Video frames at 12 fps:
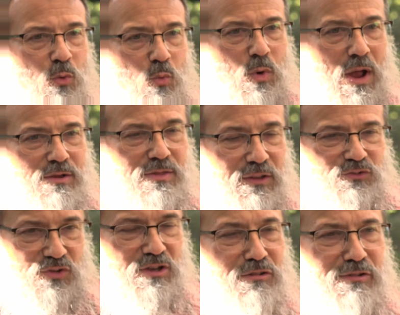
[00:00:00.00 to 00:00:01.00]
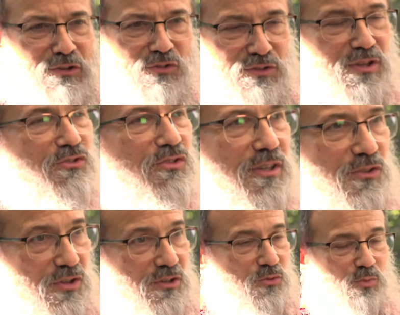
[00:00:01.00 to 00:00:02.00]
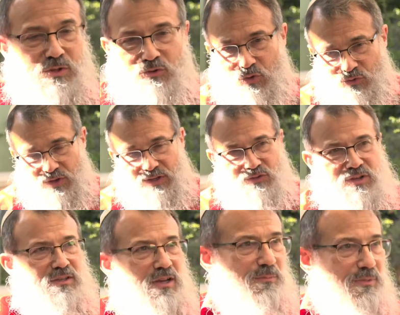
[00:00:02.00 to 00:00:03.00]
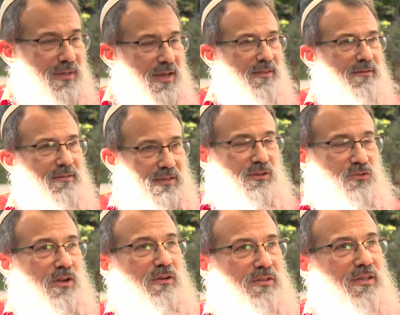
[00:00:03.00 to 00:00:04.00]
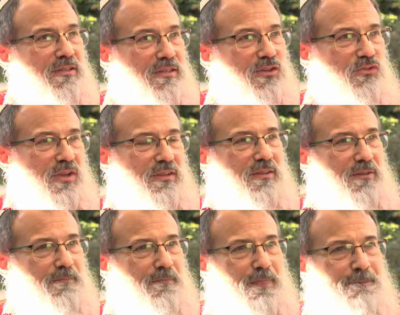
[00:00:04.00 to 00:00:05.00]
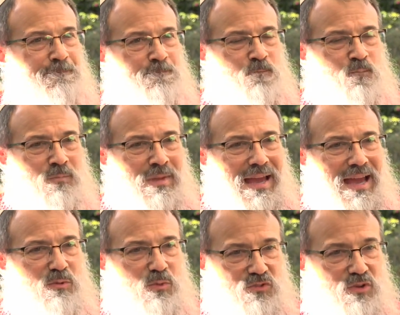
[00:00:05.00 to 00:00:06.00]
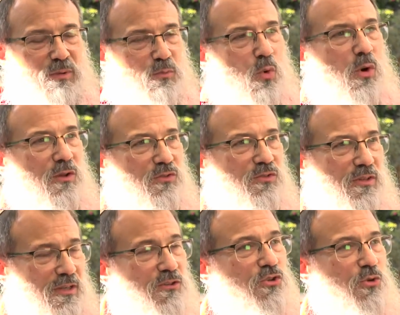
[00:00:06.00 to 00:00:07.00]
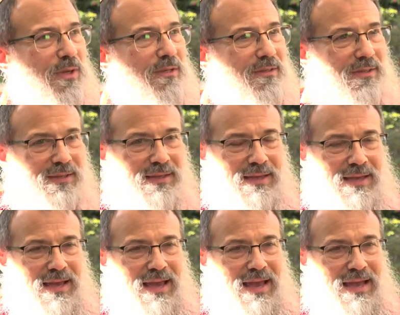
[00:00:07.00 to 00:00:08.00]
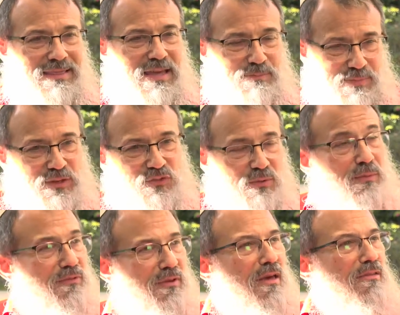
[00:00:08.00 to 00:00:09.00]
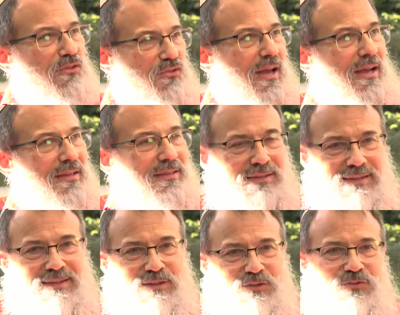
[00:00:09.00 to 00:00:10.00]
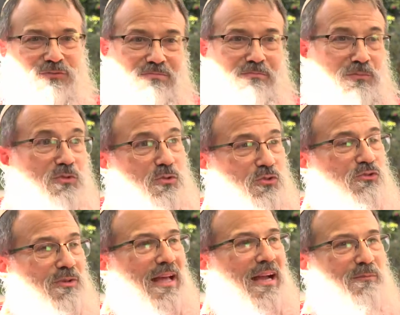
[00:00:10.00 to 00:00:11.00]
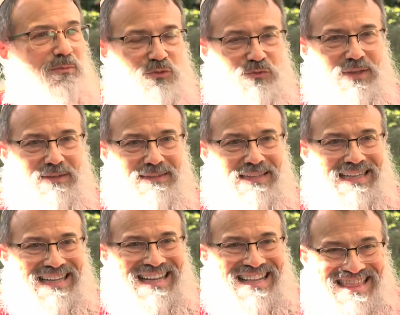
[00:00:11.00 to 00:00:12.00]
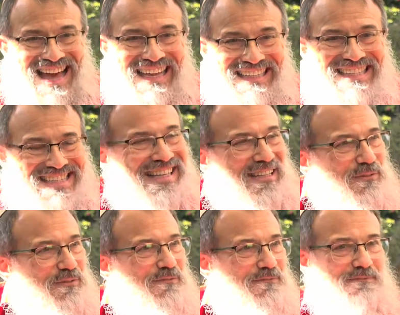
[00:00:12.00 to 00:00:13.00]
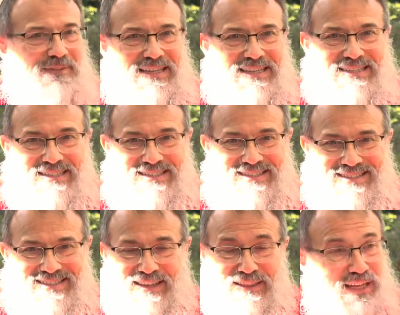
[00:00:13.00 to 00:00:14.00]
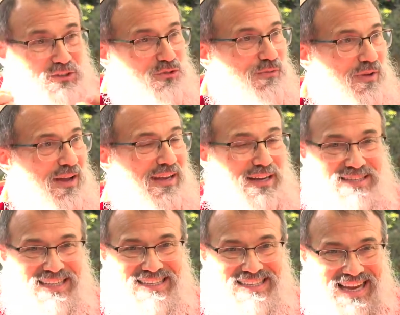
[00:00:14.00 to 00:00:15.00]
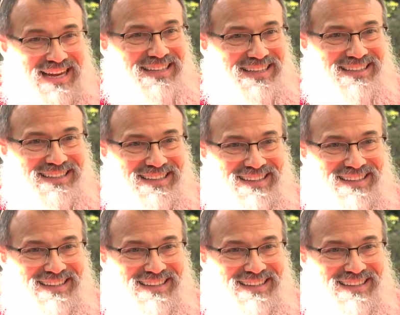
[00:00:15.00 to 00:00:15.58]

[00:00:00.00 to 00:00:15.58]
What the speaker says: where that segregation doesn't exist, where the two sides can come together, is our Dignity Center. And when someone walks into it and they meet someone from the other side in this neutral atmosphere, that itself is electrifying, is exciting.